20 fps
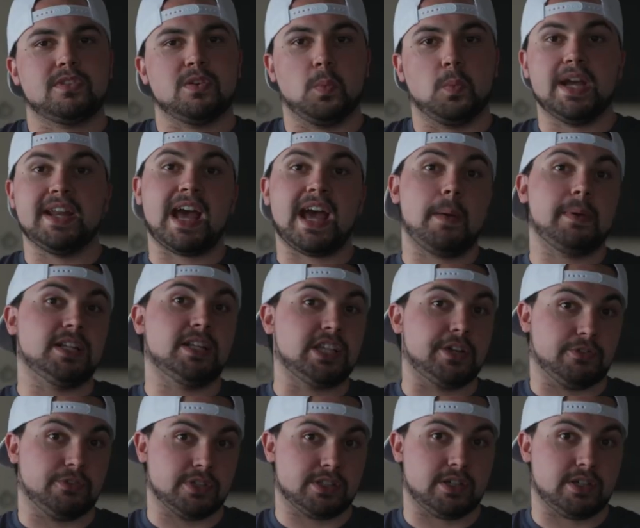We're now in a
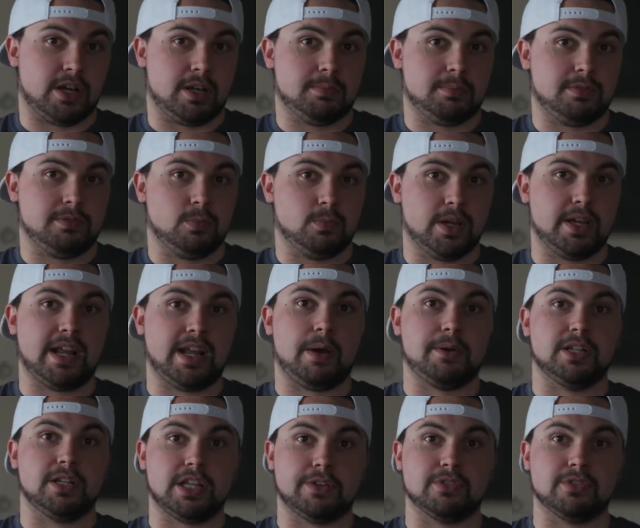different time. We're now
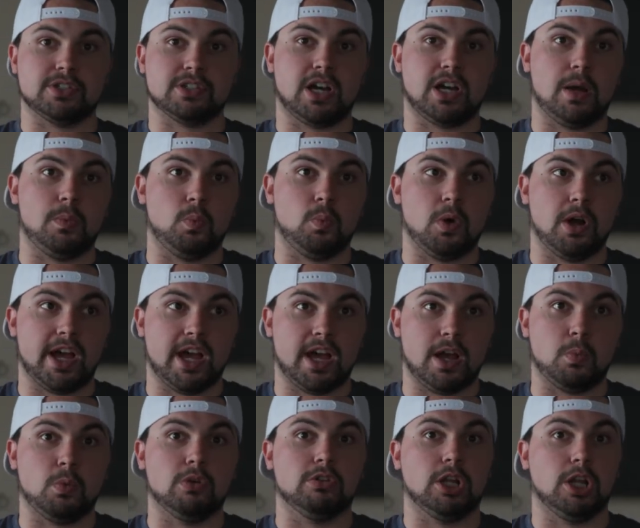in a different time
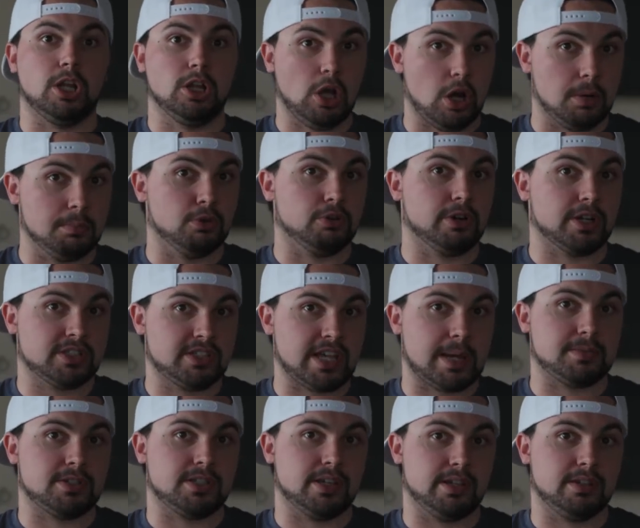where we're a lot more
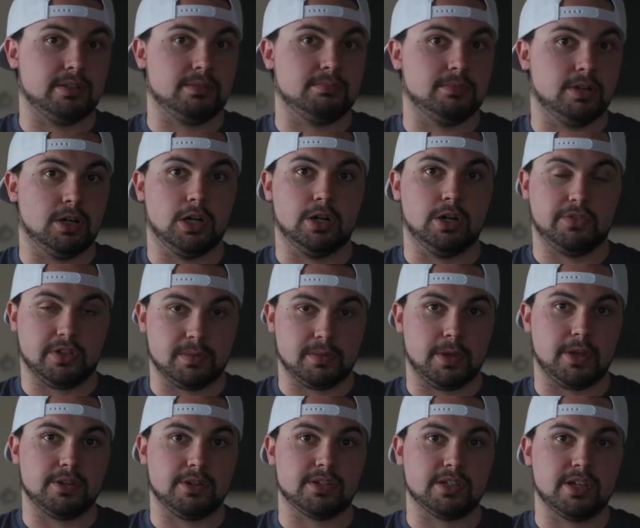accepting of the
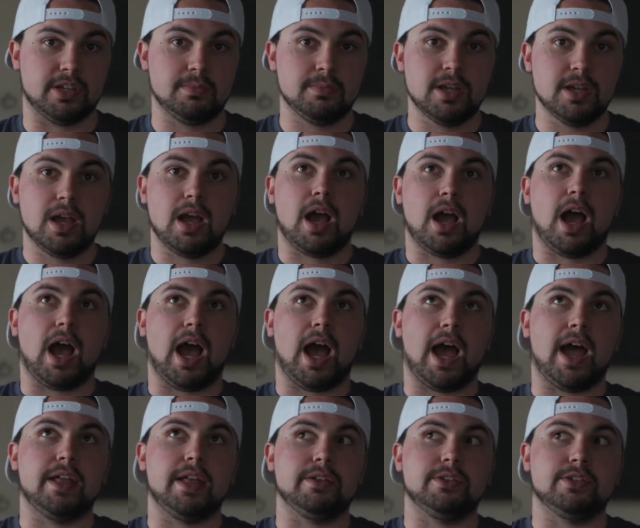community.
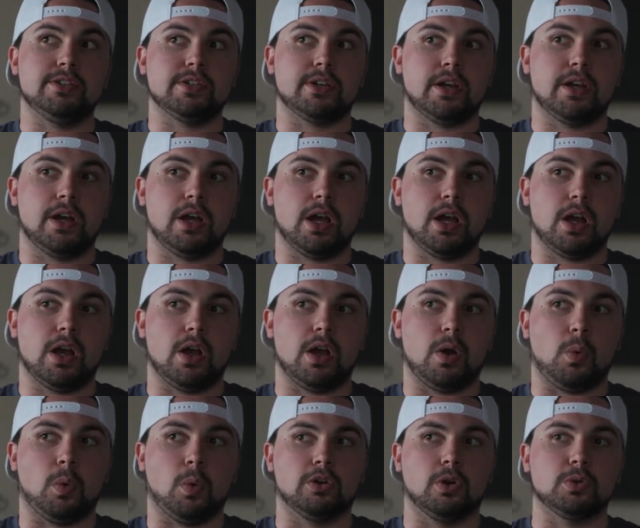And
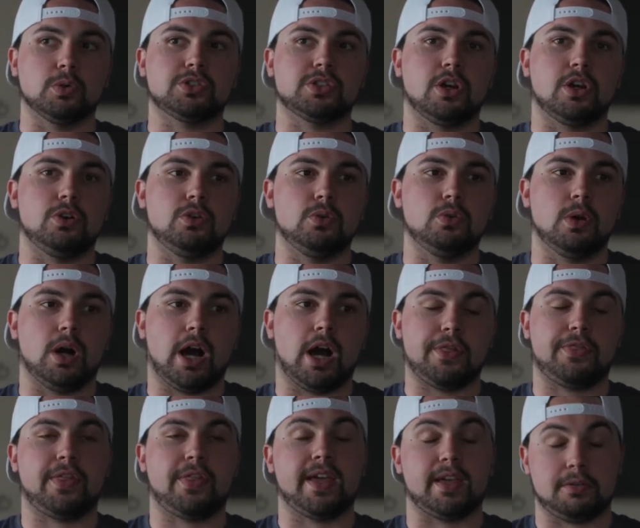we're also,
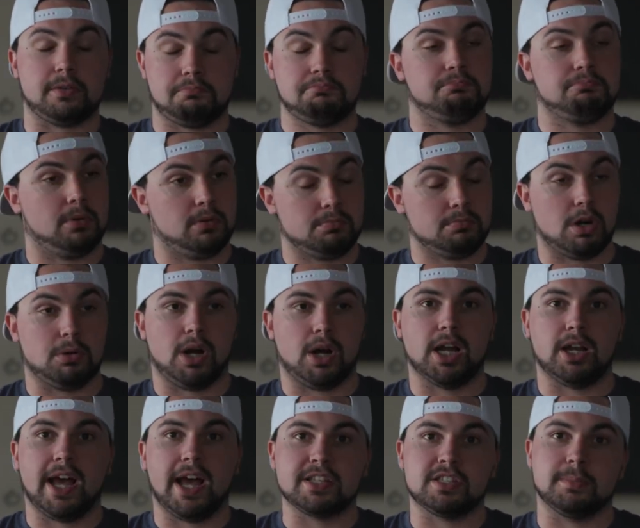I
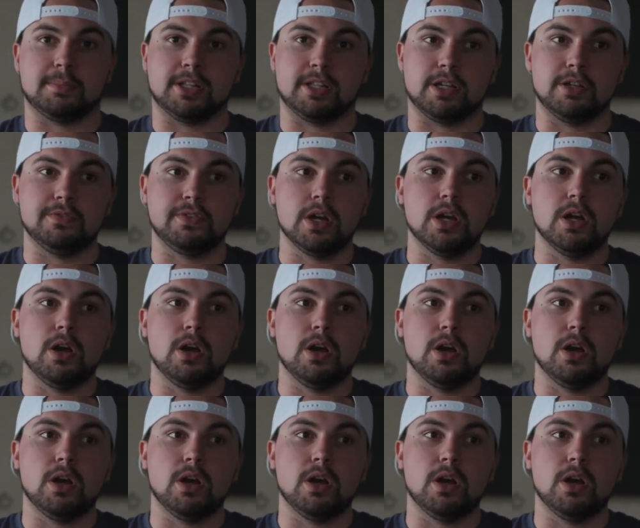like to believe,